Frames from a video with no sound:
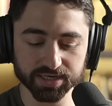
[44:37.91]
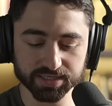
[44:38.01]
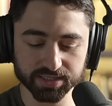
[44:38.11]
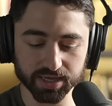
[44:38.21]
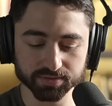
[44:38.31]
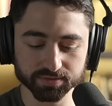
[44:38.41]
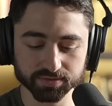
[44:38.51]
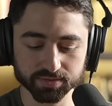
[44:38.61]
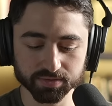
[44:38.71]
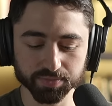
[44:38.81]
test that,
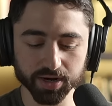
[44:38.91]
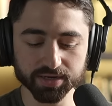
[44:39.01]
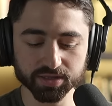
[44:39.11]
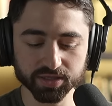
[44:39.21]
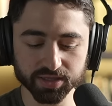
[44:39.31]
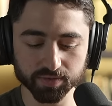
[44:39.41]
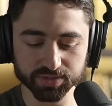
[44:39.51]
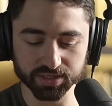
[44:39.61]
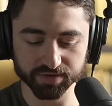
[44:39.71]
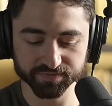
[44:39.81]
but I didn't think that
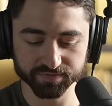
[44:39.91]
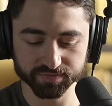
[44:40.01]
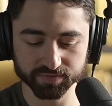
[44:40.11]
was enough.